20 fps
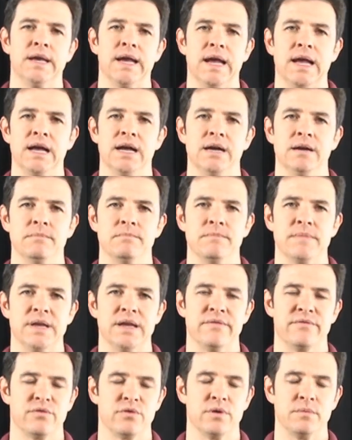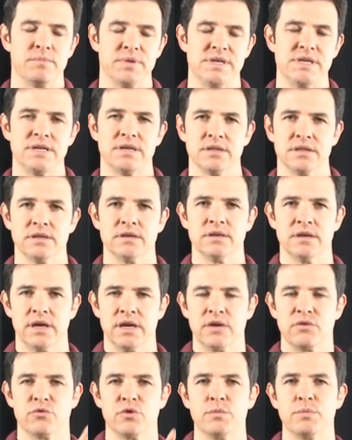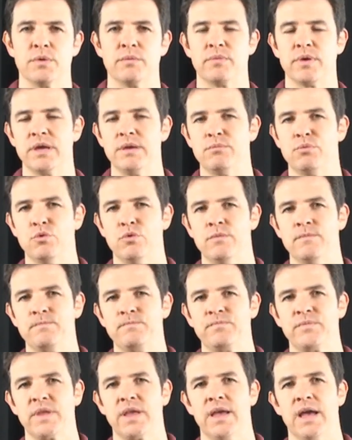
for a particular a group of people.